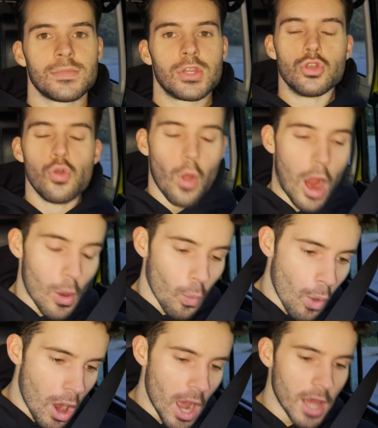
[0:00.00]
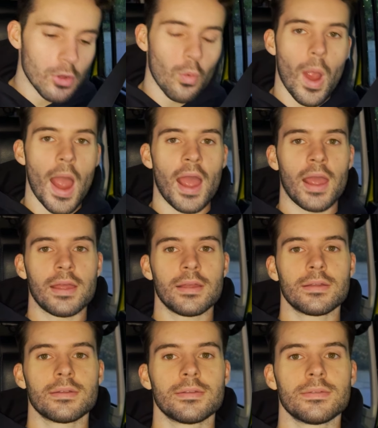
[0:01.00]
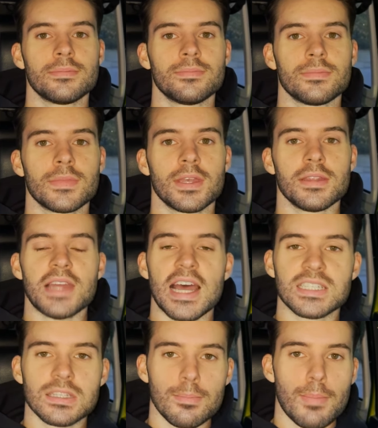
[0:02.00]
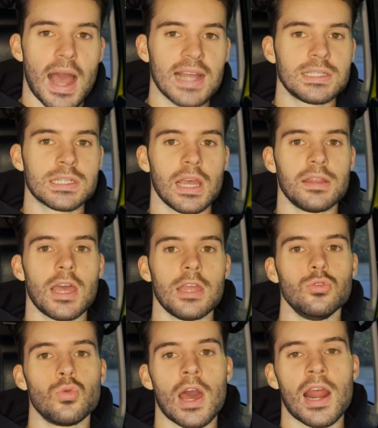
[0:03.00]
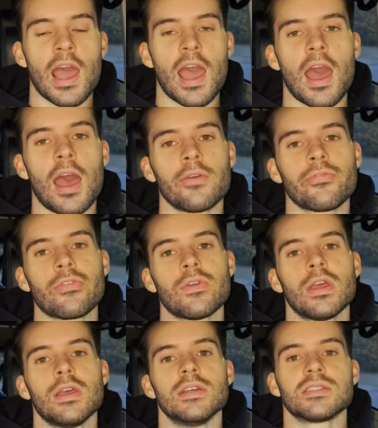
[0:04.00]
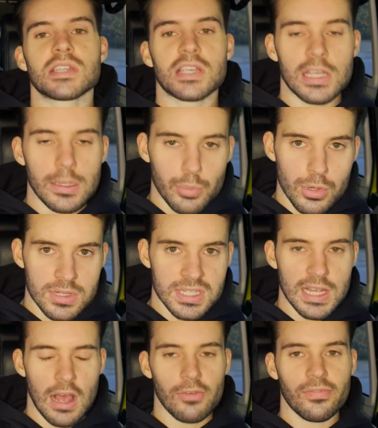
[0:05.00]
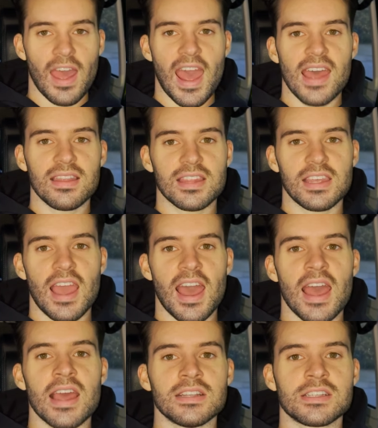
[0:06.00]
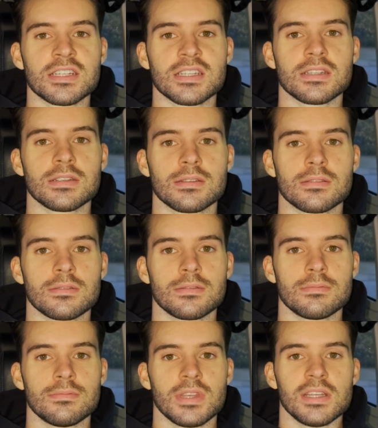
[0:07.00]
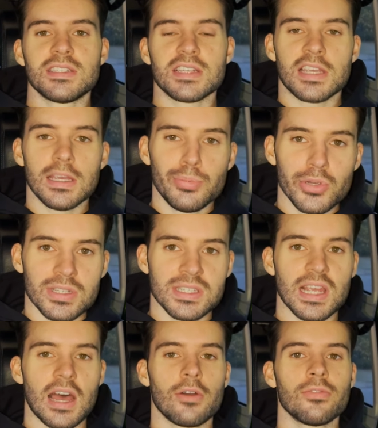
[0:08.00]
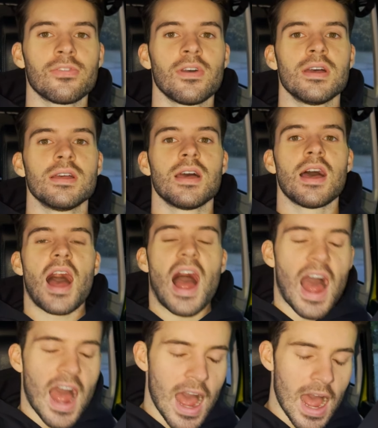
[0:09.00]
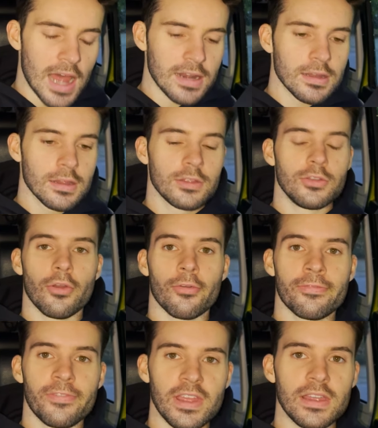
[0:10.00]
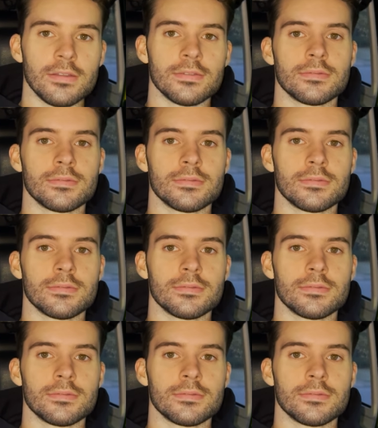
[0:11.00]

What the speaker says: You are one away. That's the mindset that you gotta have to keep yourself at the edge, to keep yourself on your feet.